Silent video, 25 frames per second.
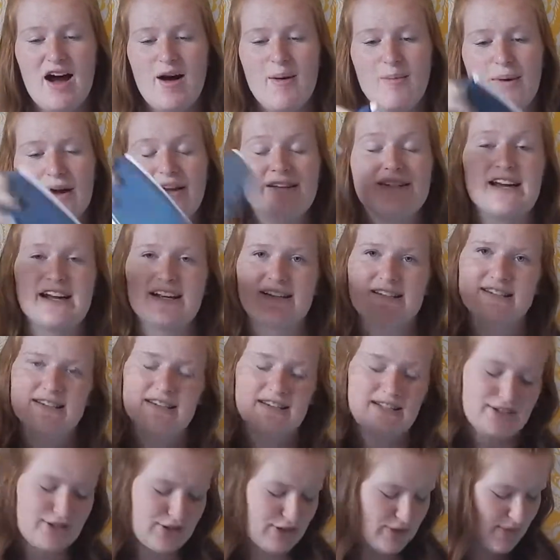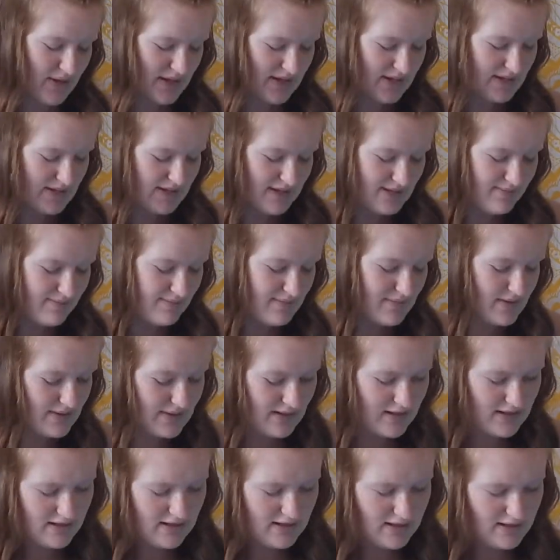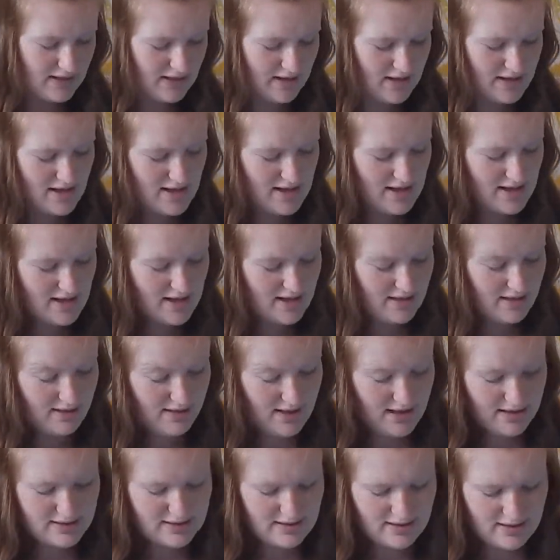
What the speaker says: by Texas Instruments. That's the